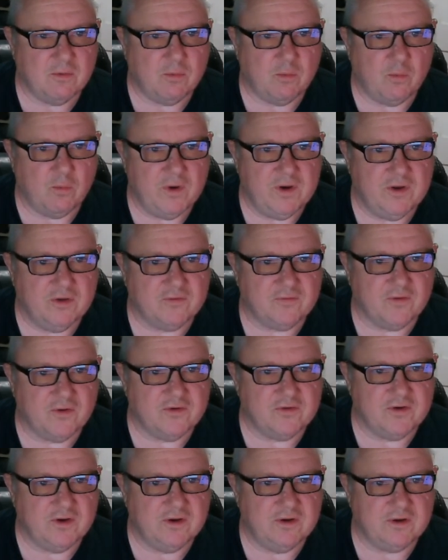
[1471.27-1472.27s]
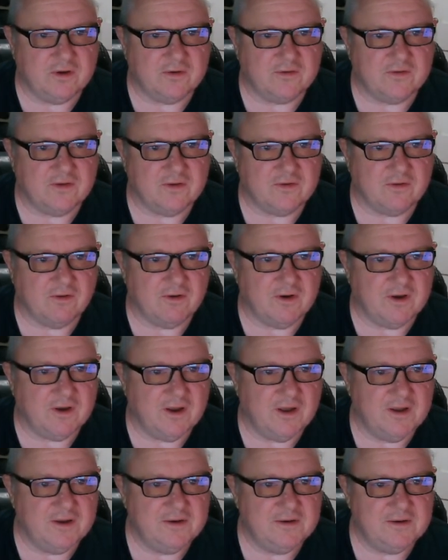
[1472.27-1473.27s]
Windows version. You can see it's already
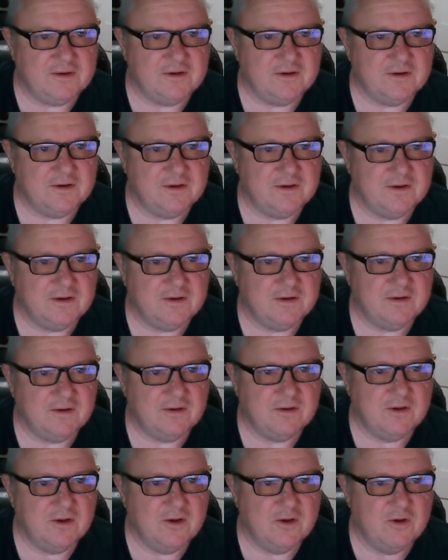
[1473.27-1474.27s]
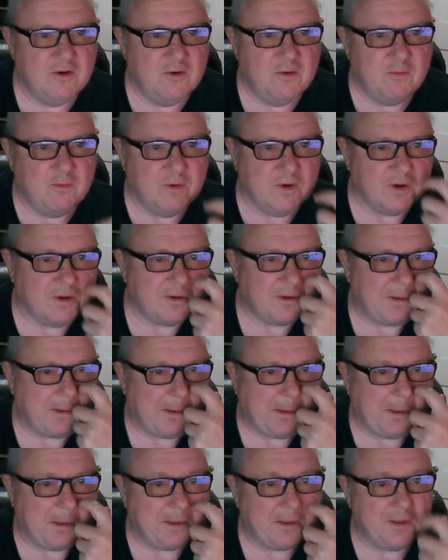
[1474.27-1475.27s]
done. We'll
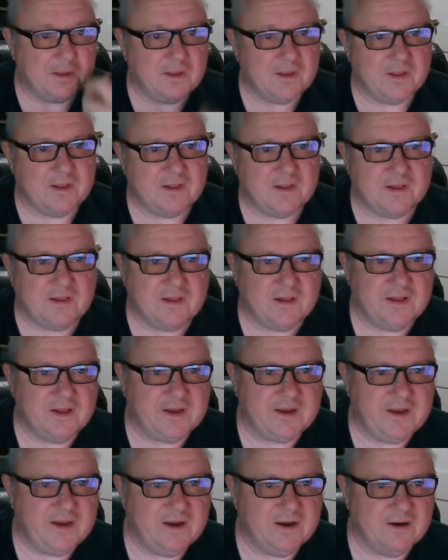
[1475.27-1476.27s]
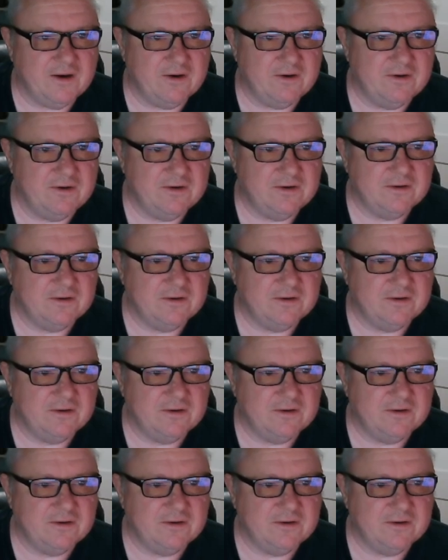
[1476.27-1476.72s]
click here